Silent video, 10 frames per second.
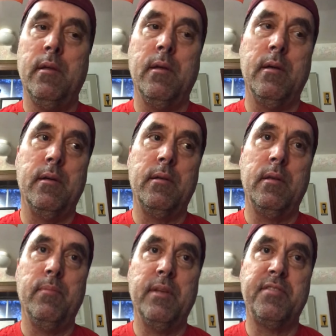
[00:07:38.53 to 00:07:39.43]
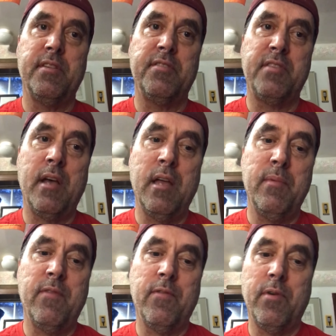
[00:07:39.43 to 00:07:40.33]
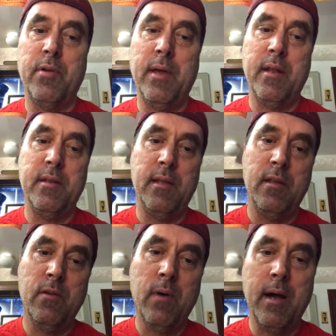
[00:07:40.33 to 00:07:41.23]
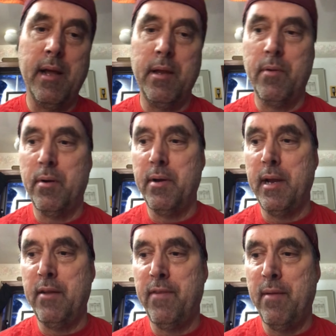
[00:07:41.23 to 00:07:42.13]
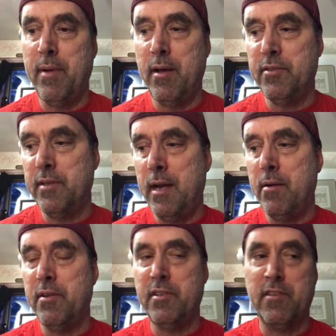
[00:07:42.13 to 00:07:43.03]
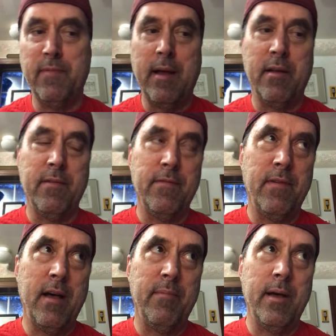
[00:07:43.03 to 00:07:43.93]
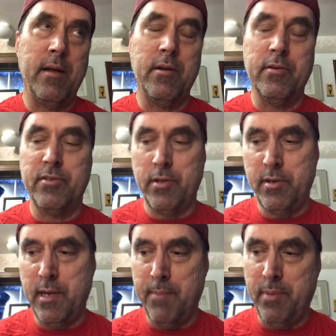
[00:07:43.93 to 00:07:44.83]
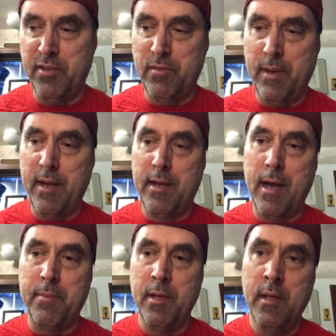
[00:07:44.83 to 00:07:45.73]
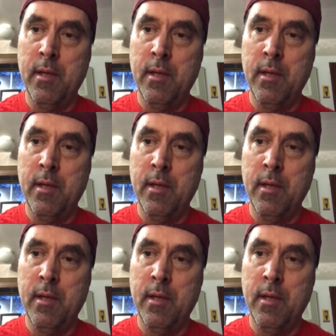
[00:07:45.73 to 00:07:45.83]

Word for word: Uh, you missed the sign before. You had a DUI. You were going 85 miles an hour in a 60 mile, five mile an hour zone. You got busted by a cop.